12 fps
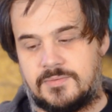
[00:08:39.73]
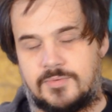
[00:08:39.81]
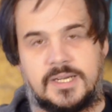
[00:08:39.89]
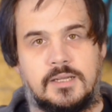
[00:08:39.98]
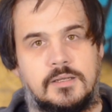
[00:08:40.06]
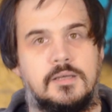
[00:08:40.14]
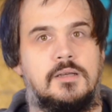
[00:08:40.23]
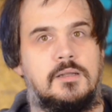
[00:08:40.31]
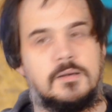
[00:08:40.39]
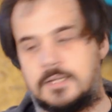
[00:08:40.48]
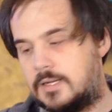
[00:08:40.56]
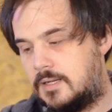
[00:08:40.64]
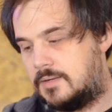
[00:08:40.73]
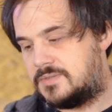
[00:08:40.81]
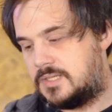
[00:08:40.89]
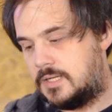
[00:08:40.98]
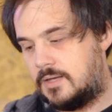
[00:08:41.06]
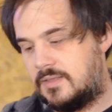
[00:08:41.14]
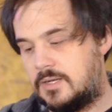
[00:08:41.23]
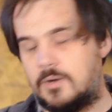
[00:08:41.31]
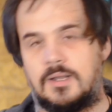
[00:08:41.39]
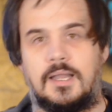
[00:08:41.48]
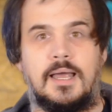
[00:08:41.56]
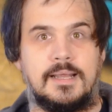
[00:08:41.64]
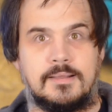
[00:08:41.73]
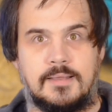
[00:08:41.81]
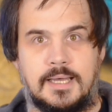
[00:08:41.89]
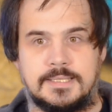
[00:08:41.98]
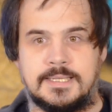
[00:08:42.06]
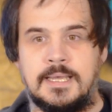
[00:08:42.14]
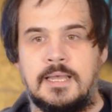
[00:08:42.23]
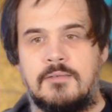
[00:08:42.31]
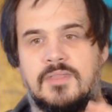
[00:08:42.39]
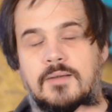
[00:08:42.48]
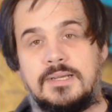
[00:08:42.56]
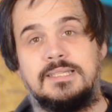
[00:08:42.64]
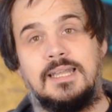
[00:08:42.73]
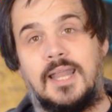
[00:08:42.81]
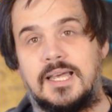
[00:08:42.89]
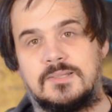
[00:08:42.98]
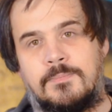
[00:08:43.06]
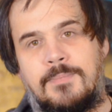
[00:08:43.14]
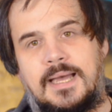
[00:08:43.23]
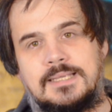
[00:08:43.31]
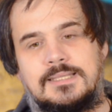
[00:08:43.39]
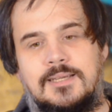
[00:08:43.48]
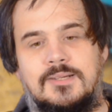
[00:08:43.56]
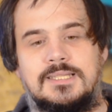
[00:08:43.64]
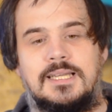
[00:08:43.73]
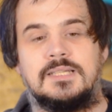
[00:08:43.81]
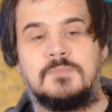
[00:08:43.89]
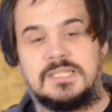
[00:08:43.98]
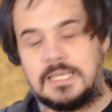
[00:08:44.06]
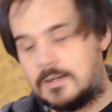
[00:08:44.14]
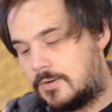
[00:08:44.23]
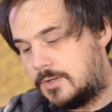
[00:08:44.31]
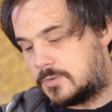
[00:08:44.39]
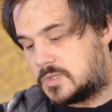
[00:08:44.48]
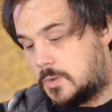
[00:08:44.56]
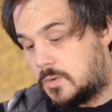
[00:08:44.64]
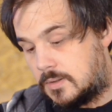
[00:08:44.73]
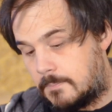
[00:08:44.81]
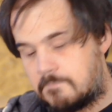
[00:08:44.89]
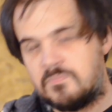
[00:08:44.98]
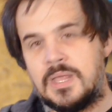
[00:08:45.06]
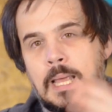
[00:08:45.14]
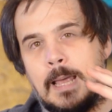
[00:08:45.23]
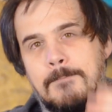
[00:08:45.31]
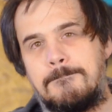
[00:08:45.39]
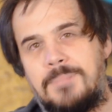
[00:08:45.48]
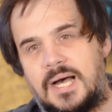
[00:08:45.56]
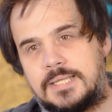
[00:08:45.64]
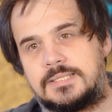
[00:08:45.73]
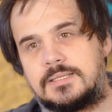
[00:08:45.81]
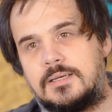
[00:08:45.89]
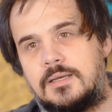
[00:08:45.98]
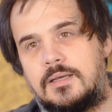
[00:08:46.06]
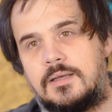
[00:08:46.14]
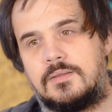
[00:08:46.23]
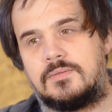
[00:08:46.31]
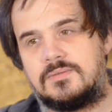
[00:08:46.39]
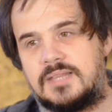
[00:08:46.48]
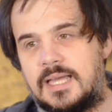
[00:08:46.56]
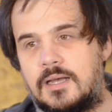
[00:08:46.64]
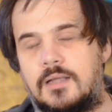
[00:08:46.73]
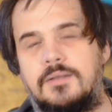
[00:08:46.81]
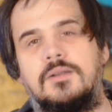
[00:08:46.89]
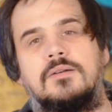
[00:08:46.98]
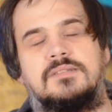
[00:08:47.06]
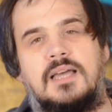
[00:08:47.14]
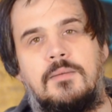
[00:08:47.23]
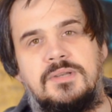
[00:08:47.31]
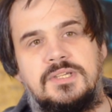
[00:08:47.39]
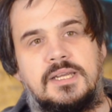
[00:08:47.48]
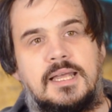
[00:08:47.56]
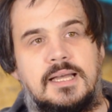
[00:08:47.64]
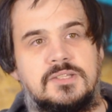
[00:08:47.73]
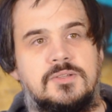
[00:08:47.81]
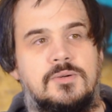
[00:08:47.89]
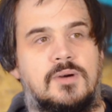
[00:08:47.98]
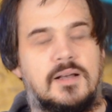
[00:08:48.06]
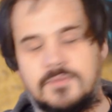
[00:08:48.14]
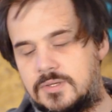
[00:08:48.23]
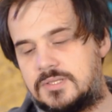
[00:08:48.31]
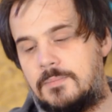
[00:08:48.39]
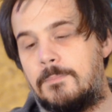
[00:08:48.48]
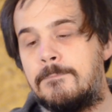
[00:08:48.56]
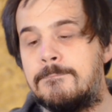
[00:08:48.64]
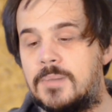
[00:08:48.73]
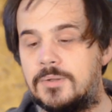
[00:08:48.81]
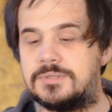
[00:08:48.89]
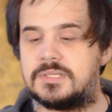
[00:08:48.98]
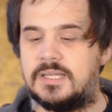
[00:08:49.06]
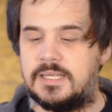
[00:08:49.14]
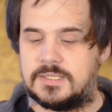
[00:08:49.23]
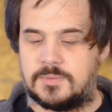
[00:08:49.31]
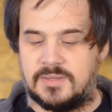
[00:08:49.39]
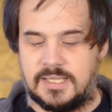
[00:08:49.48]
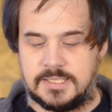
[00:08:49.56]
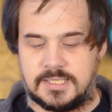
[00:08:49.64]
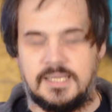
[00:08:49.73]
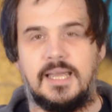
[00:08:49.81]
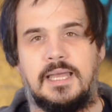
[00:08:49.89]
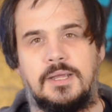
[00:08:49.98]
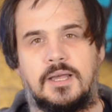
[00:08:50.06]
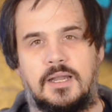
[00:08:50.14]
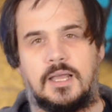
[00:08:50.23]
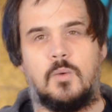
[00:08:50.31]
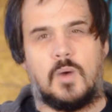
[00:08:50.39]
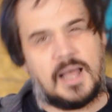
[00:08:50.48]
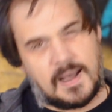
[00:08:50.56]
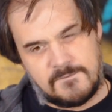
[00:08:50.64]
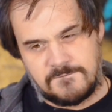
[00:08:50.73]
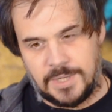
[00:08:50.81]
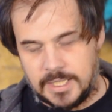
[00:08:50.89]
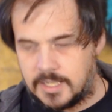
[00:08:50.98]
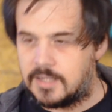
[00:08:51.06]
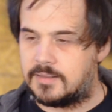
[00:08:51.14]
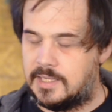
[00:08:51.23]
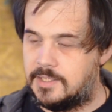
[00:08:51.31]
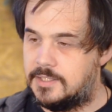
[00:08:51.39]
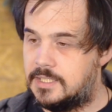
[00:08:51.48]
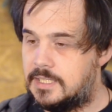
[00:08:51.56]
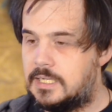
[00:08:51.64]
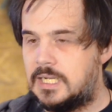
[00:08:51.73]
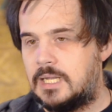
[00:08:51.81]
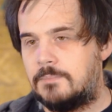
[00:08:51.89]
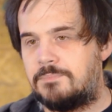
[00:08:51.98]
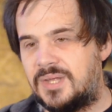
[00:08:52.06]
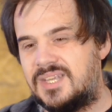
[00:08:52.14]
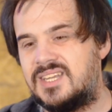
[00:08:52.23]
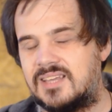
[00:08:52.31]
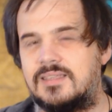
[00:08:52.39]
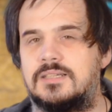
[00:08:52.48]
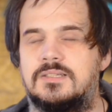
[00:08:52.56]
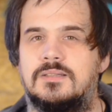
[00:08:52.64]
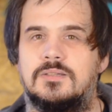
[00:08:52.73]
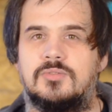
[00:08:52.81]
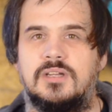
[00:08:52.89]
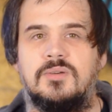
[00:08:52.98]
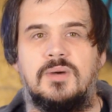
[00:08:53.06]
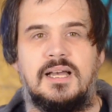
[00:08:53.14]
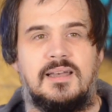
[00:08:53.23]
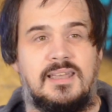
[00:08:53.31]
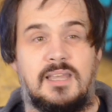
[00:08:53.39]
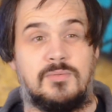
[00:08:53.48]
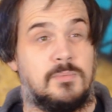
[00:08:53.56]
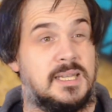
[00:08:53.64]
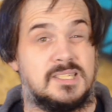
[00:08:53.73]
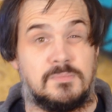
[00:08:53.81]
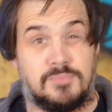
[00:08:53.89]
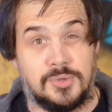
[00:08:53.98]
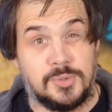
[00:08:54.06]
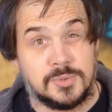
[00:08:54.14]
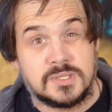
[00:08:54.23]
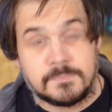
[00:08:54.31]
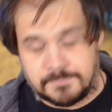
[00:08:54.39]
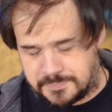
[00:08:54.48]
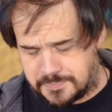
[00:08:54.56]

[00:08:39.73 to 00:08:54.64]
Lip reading: frickin' Hurt Locker gloves, you know, they're not like that. There is less mass, there is less material to them, but they are not damaging at all. I've got some monster hits with these, and yeah, you kind of go, ah, fuck, that hurt, but nothing to the degree where it even makes a bruise.